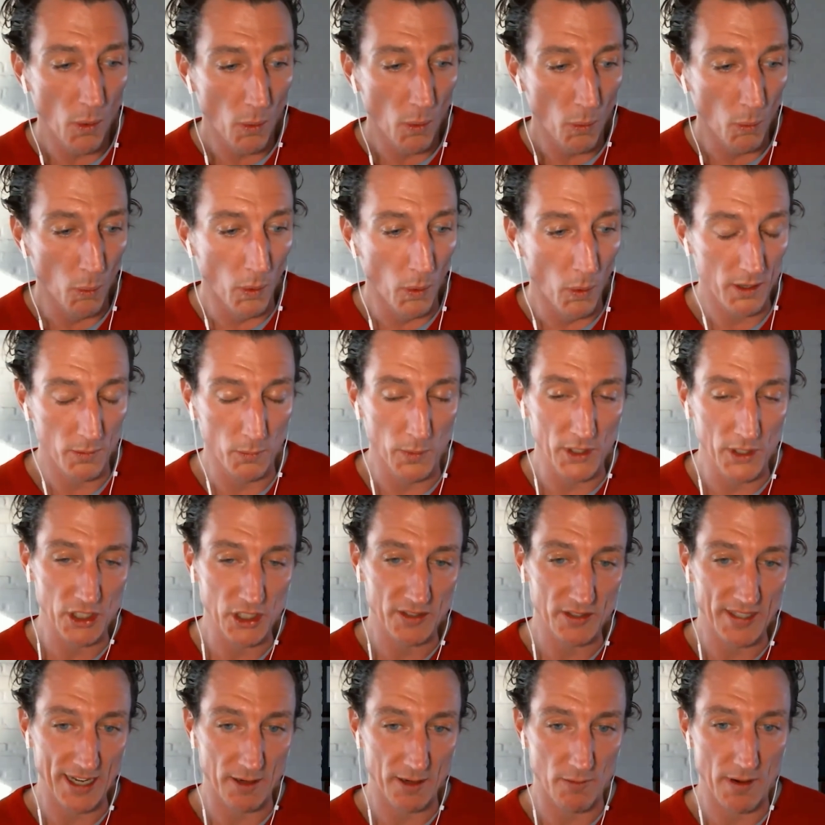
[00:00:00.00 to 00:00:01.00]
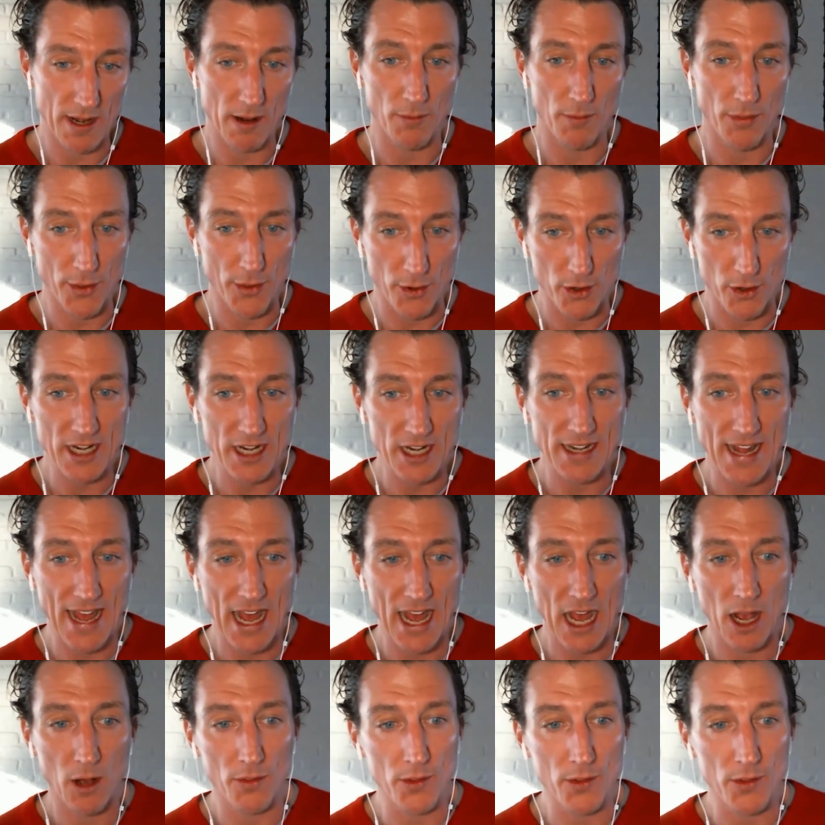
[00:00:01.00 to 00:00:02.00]
which it's at around 30
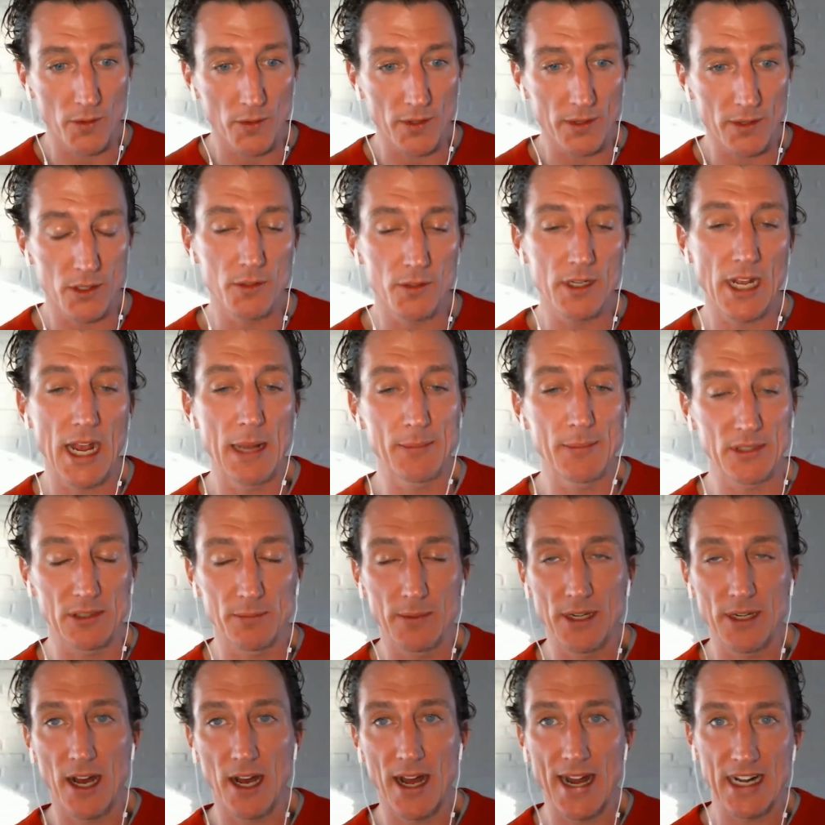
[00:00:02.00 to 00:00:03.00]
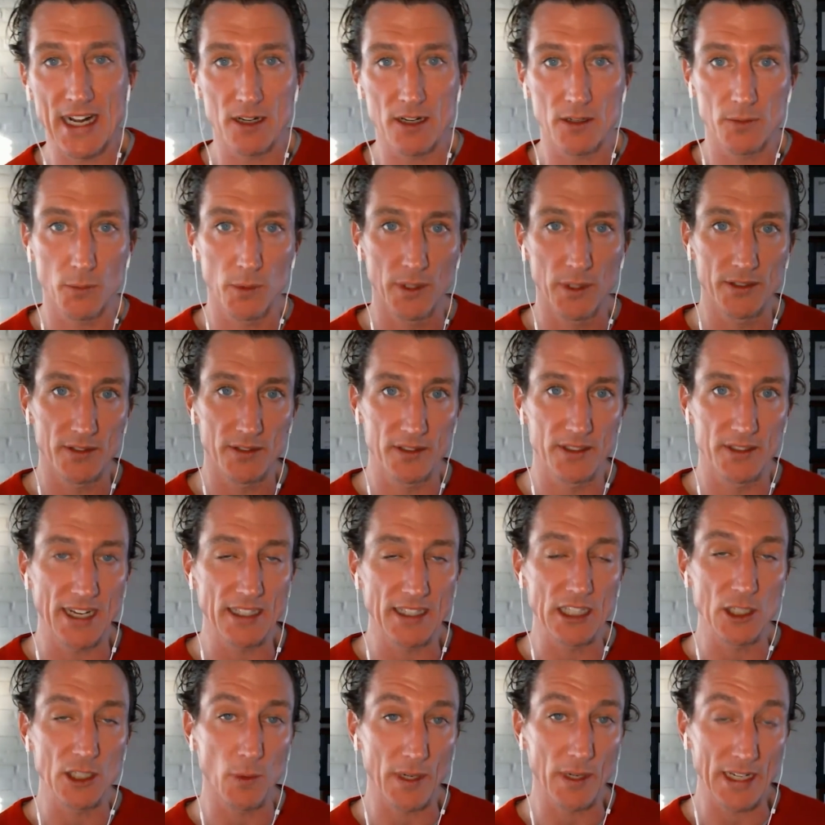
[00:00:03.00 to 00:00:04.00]
now. The only two times it's been higher was
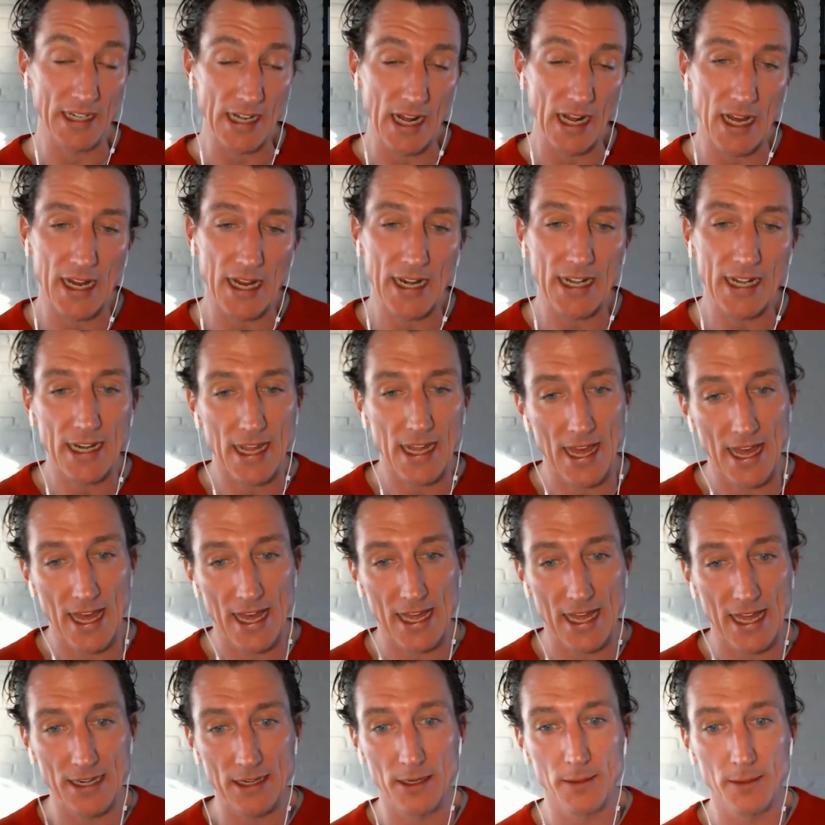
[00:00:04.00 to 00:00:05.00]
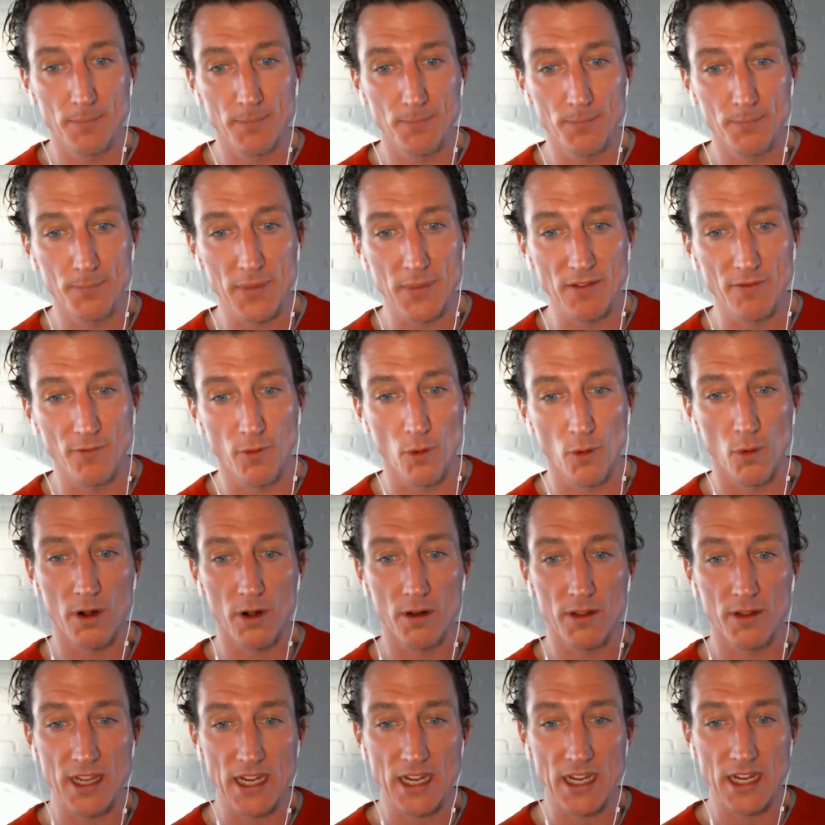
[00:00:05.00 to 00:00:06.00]
1929 and
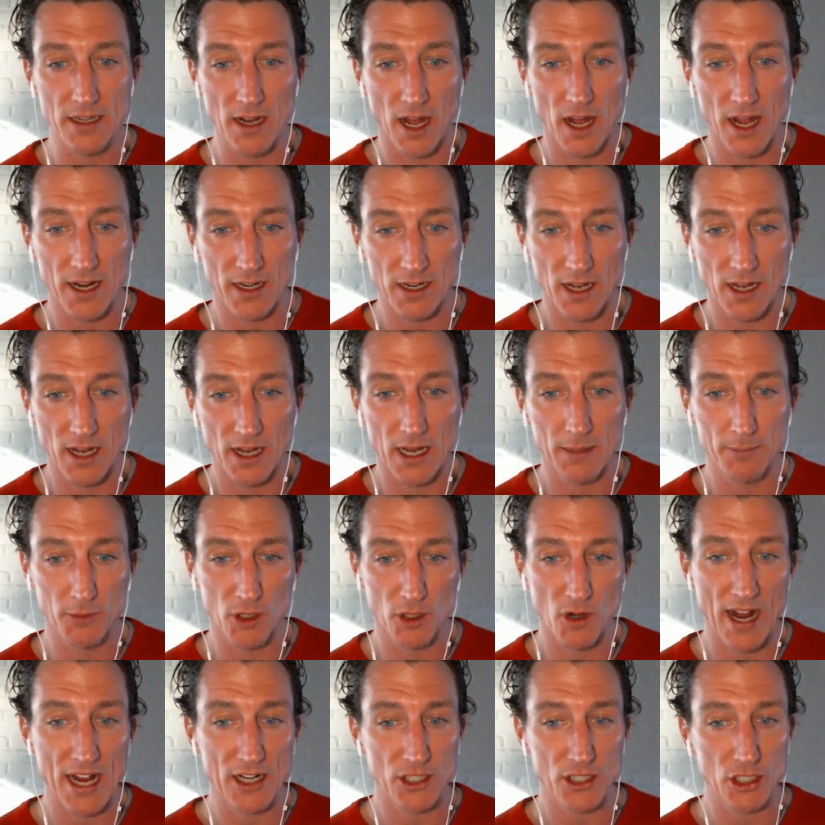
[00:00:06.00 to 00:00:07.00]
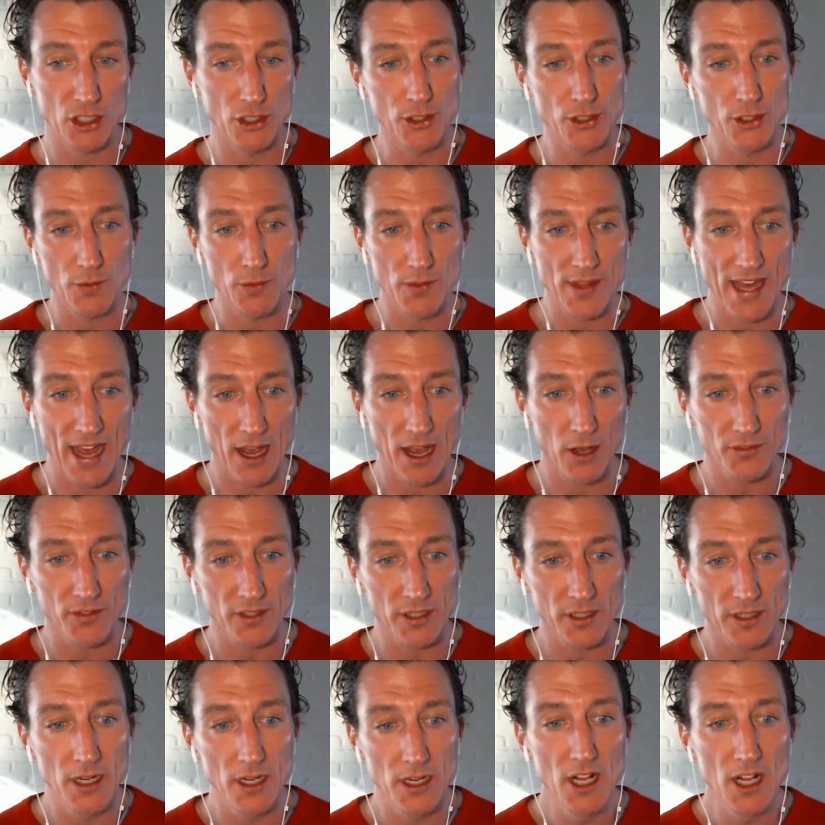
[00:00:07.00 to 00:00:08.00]
before the dot-com crash in
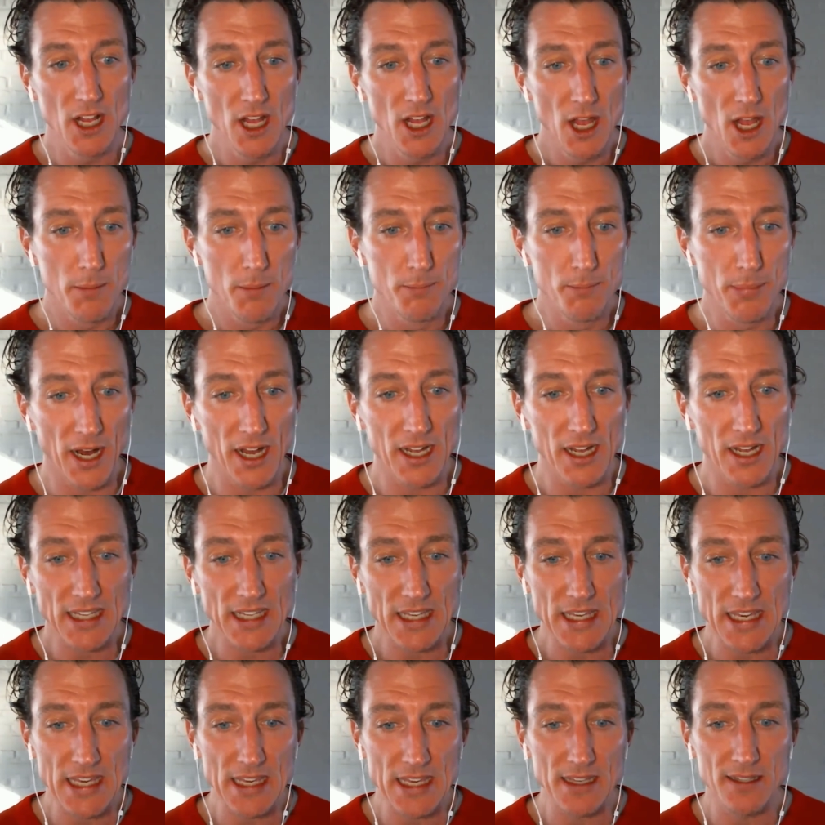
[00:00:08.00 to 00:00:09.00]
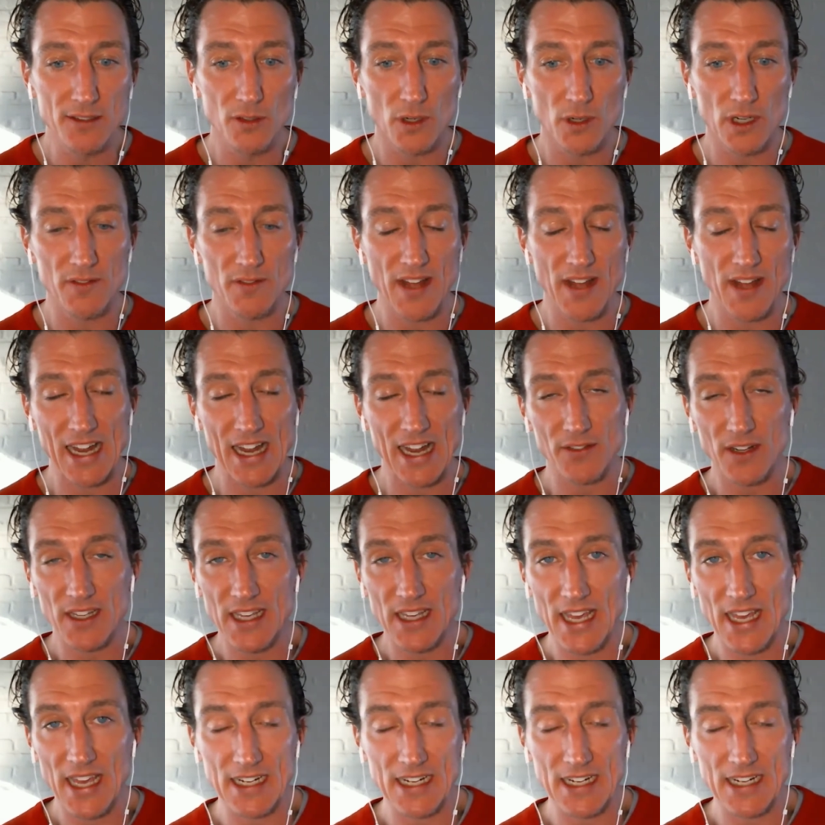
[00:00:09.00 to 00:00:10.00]
2000. But he sort of
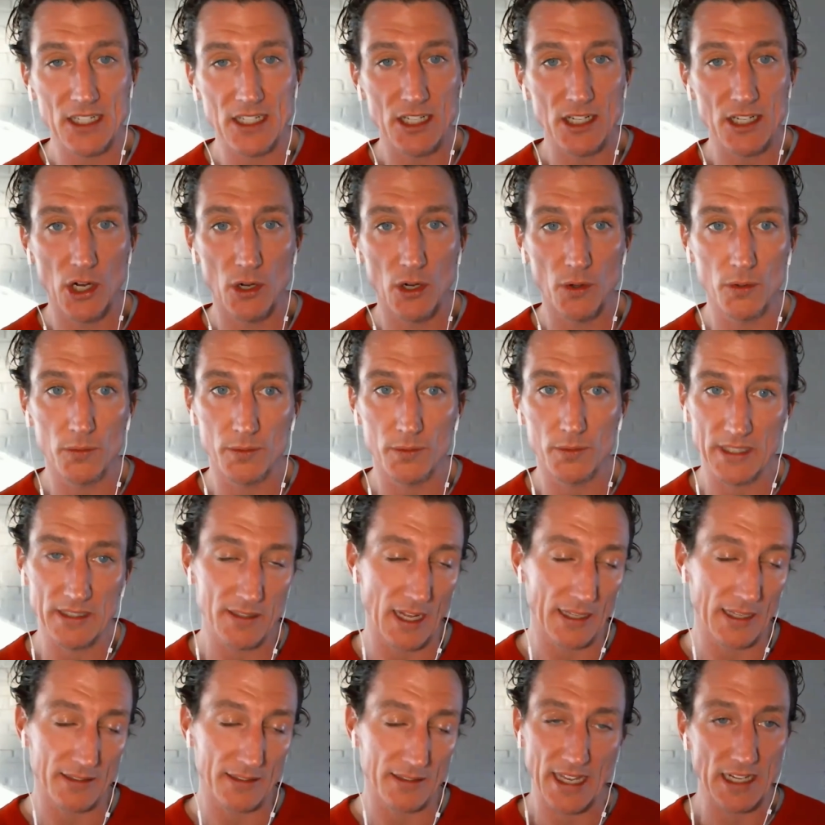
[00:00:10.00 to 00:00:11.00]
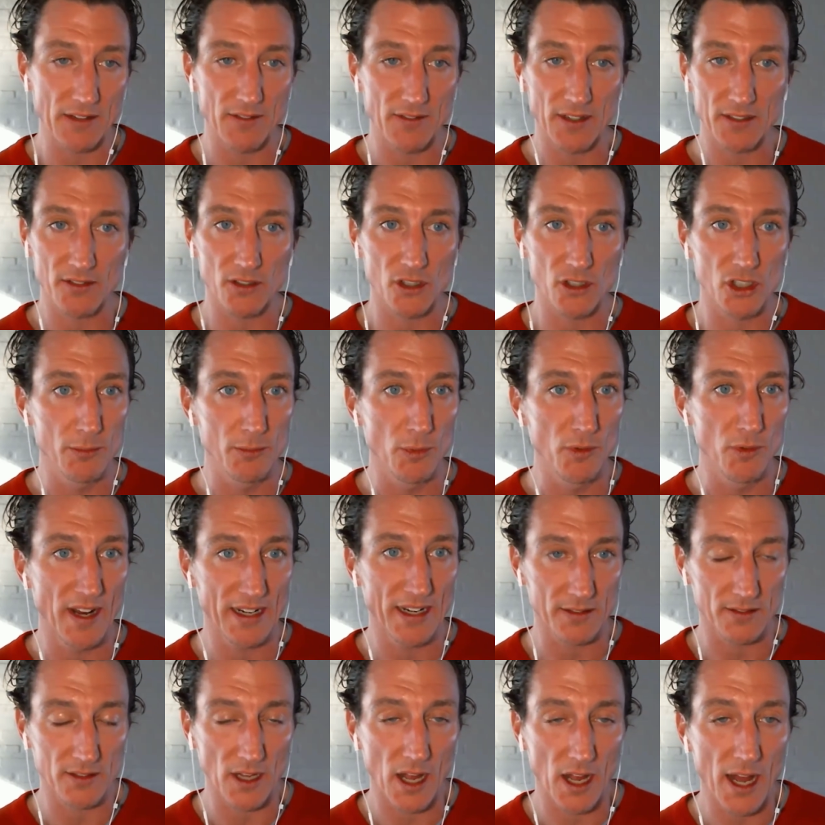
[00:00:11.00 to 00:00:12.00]
advocated, he's not saying investors should move
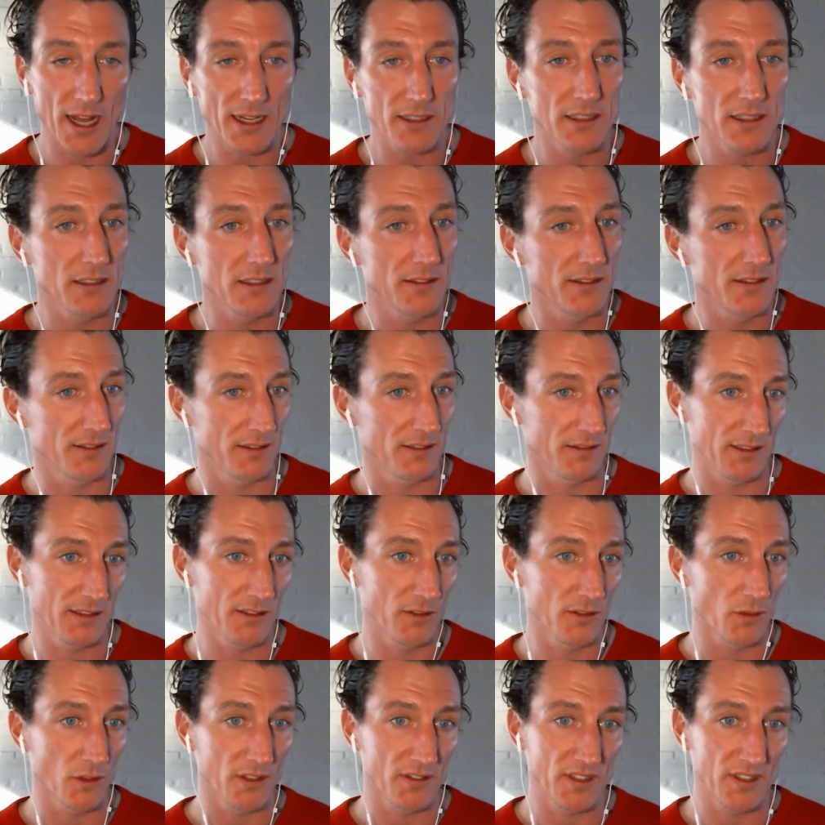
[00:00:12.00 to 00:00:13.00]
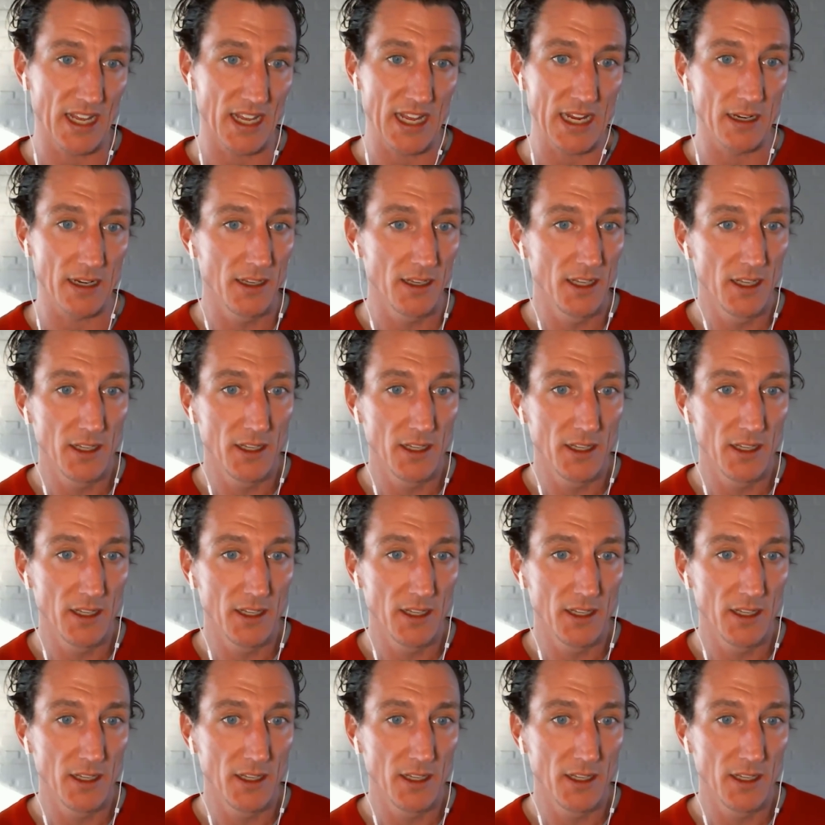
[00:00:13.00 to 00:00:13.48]
out of stocks. He's sort of saying